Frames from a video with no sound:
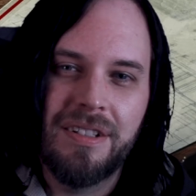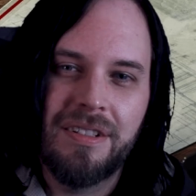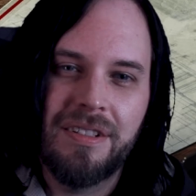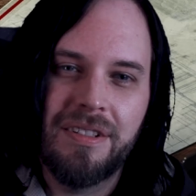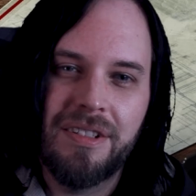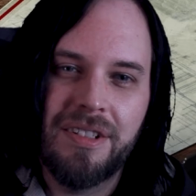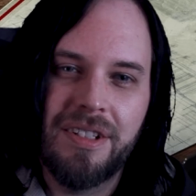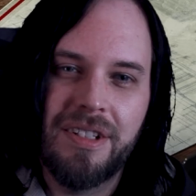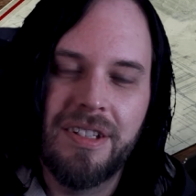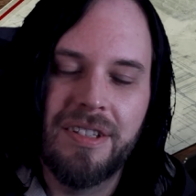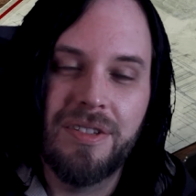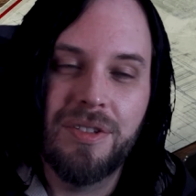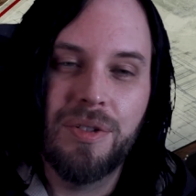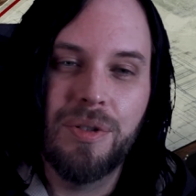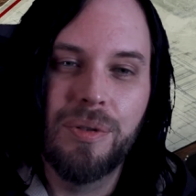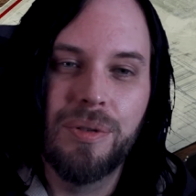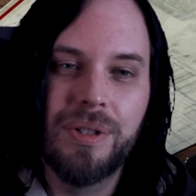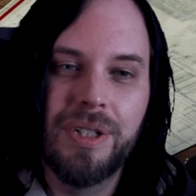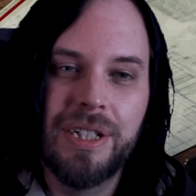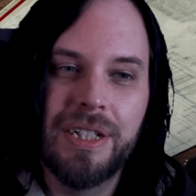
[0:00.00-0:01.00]

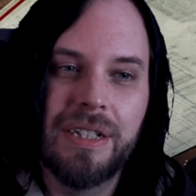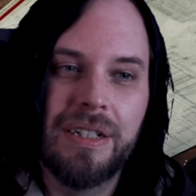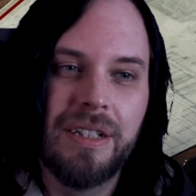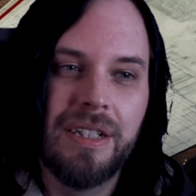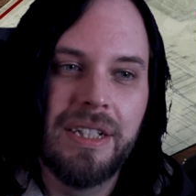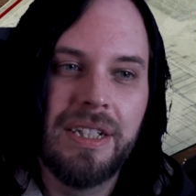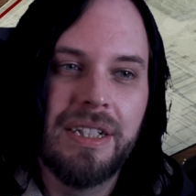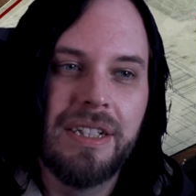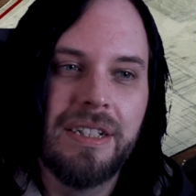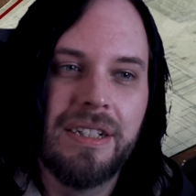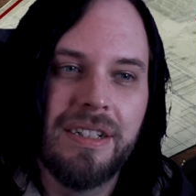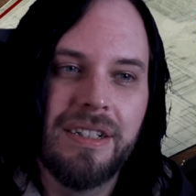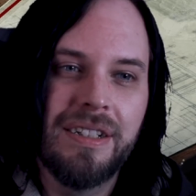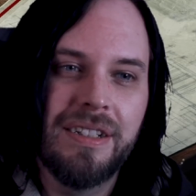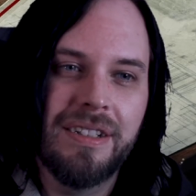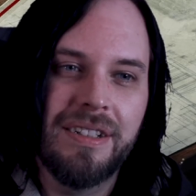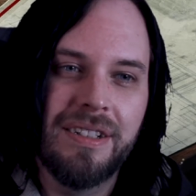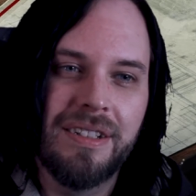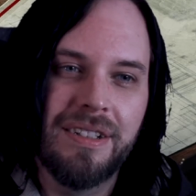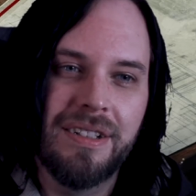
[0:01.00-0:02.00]
historically,
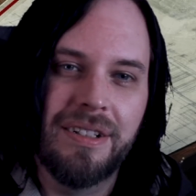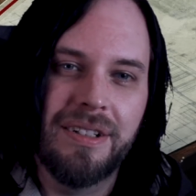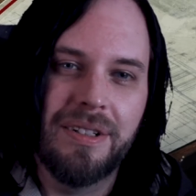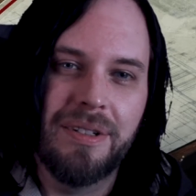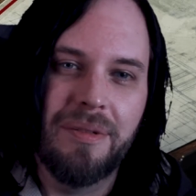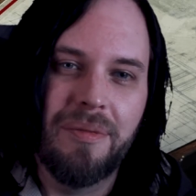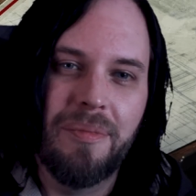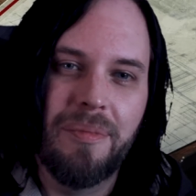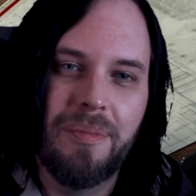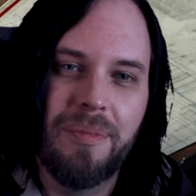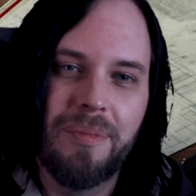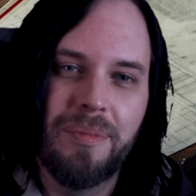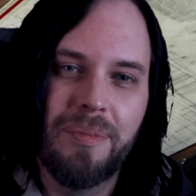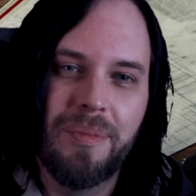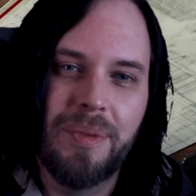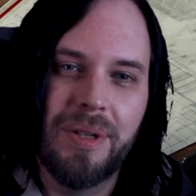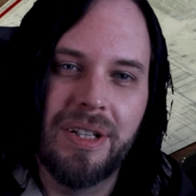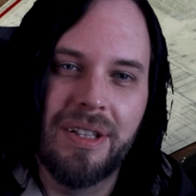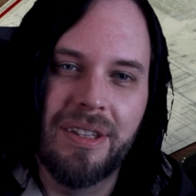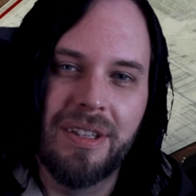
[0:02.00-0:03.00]

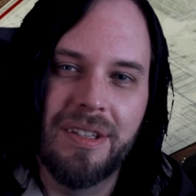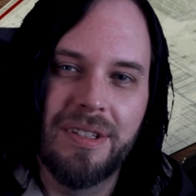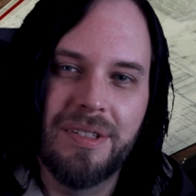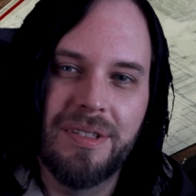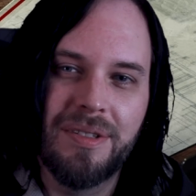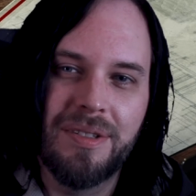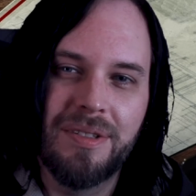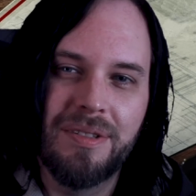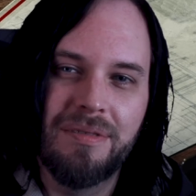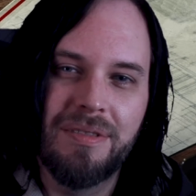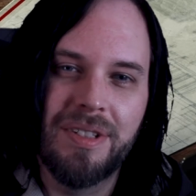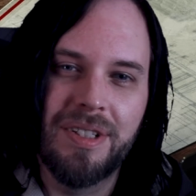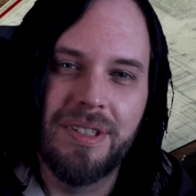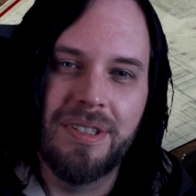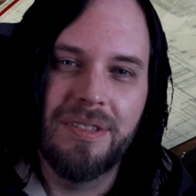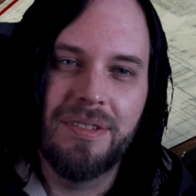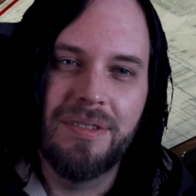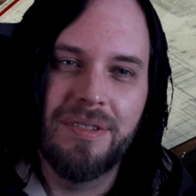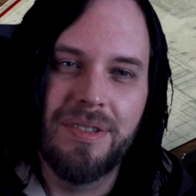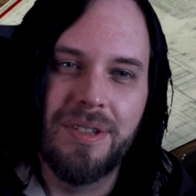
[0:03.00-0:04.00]
at least
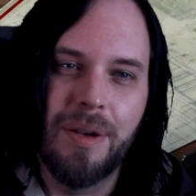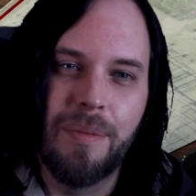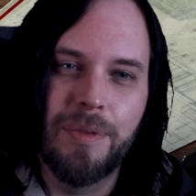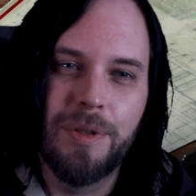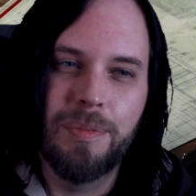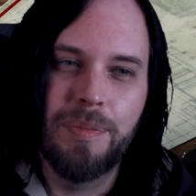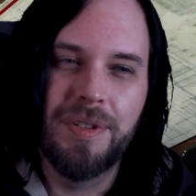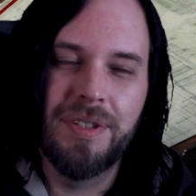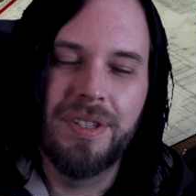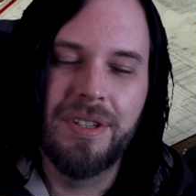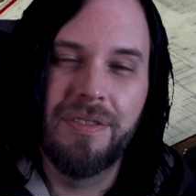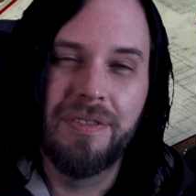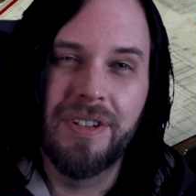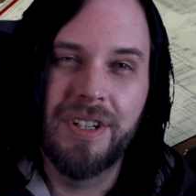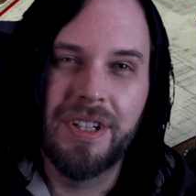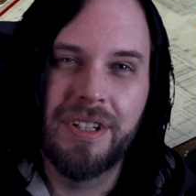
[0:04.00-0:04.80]
in some specific